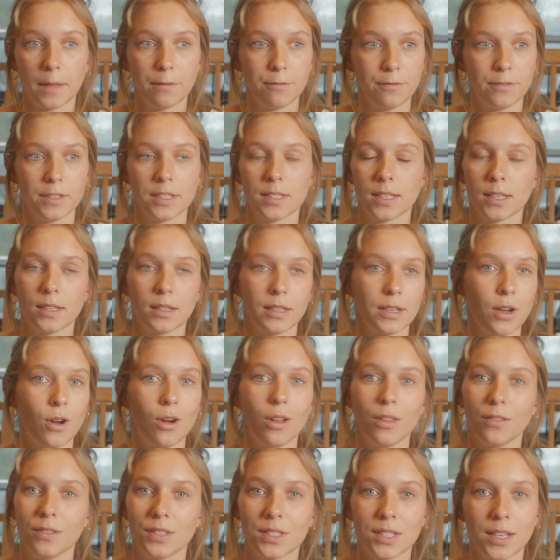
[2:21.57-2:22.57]
physically
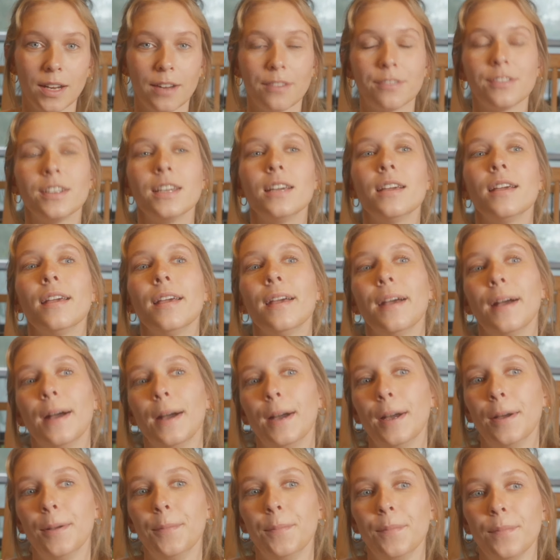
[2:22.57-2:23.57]
all the stuff
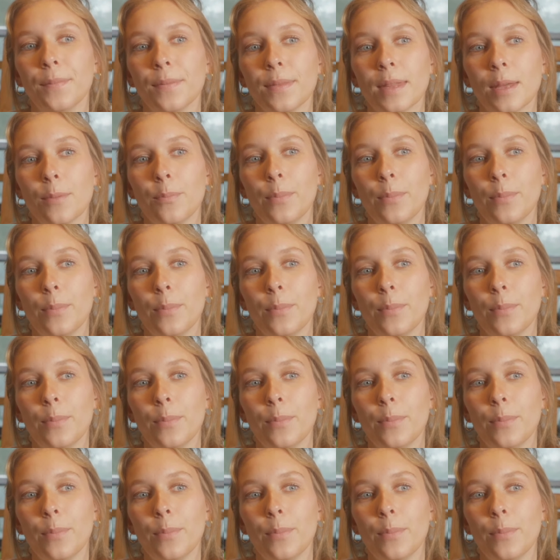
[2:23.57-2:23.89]
um,